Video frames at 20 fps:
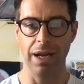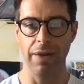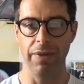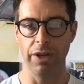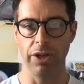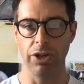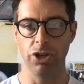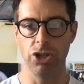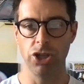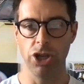they're
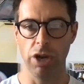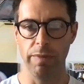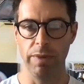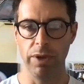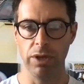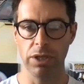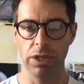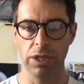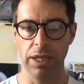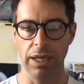going to show me
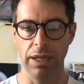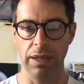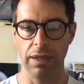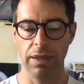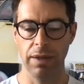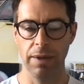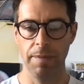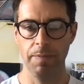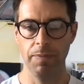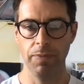underneath.
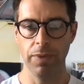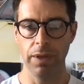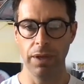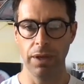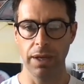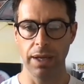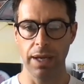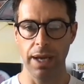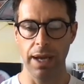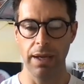
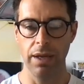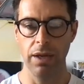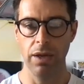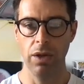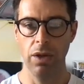Okay.